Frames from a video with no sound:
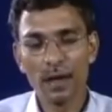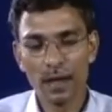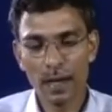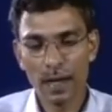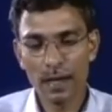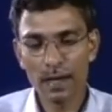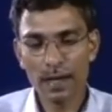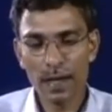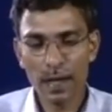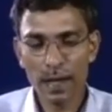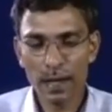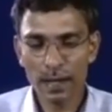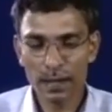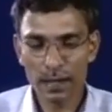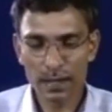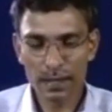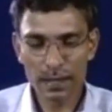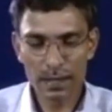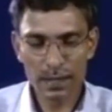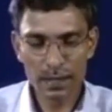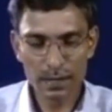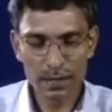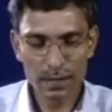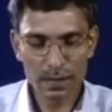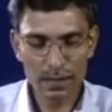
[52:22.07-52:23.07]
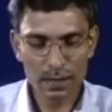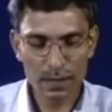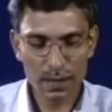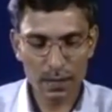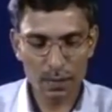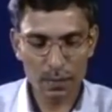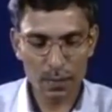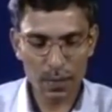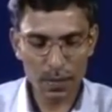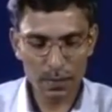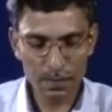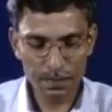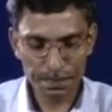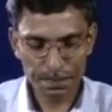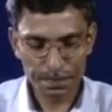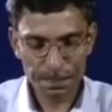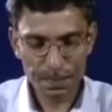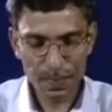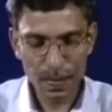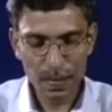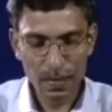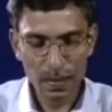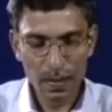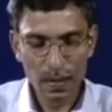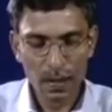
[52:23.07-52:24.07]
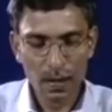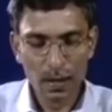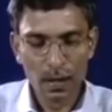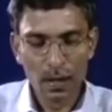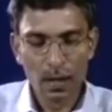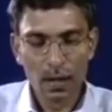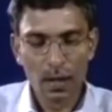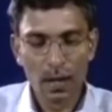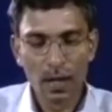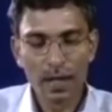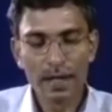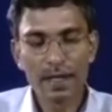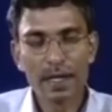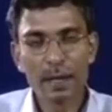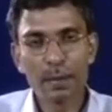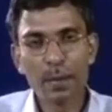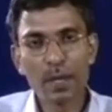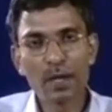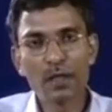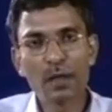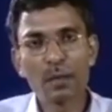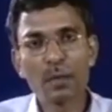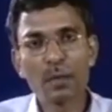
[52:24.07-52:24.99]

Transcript: an air conditioning system. It depends